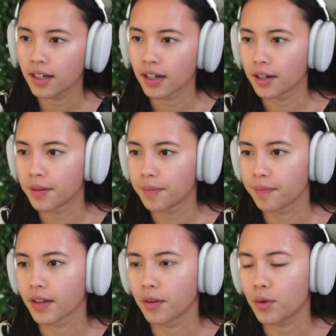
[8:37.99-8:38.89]

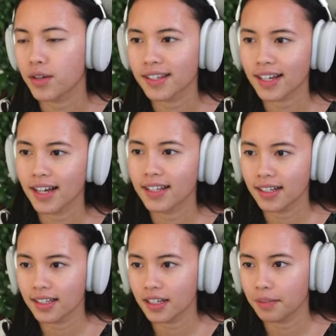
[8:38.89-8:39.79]

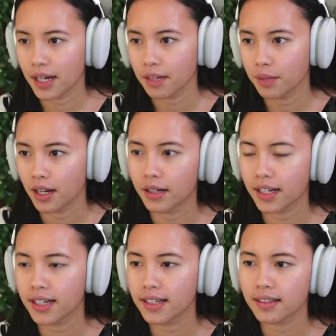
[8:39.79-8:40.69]
CICD pipeline
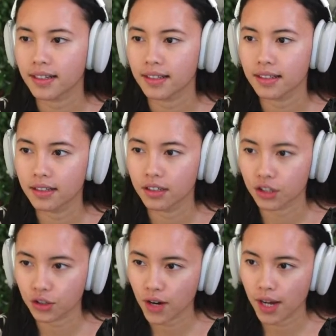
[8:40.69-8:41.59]
is, it
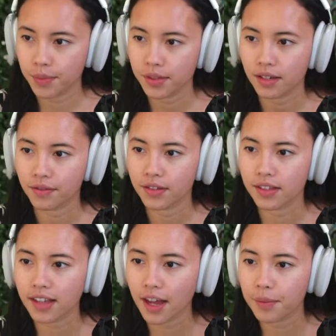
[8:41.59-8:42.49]
describes the different
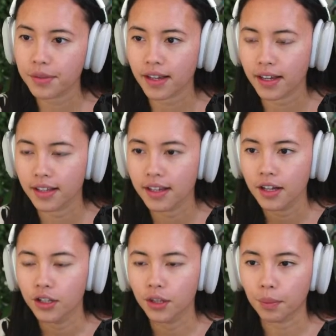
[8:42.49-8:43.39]
steps in
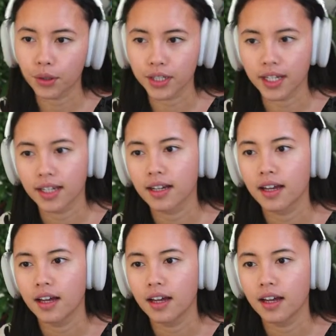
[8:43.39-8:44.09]
deploying